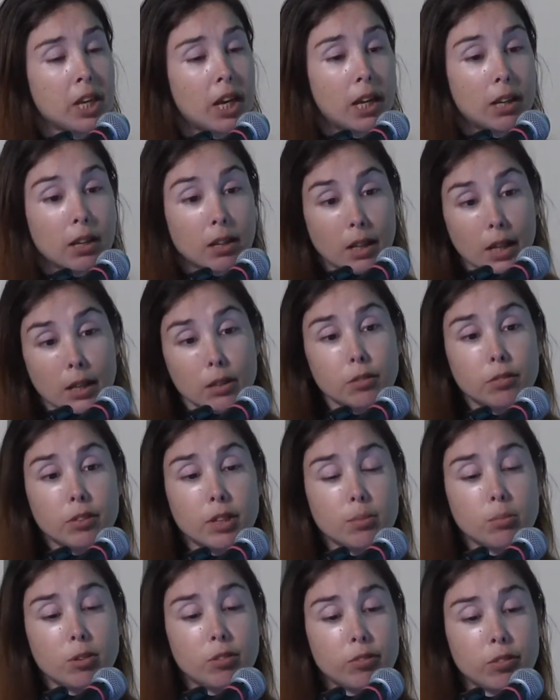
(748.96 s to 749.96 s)
And a lot of
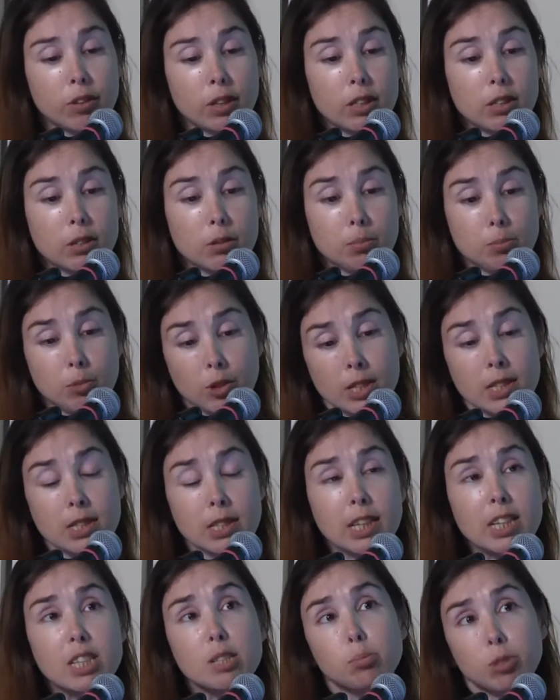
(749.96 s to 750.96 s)
them have
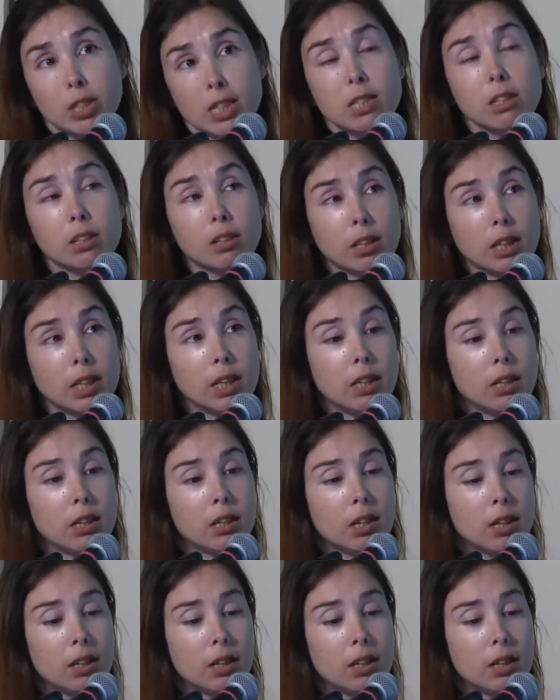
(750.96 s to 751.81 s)
expressed explicitly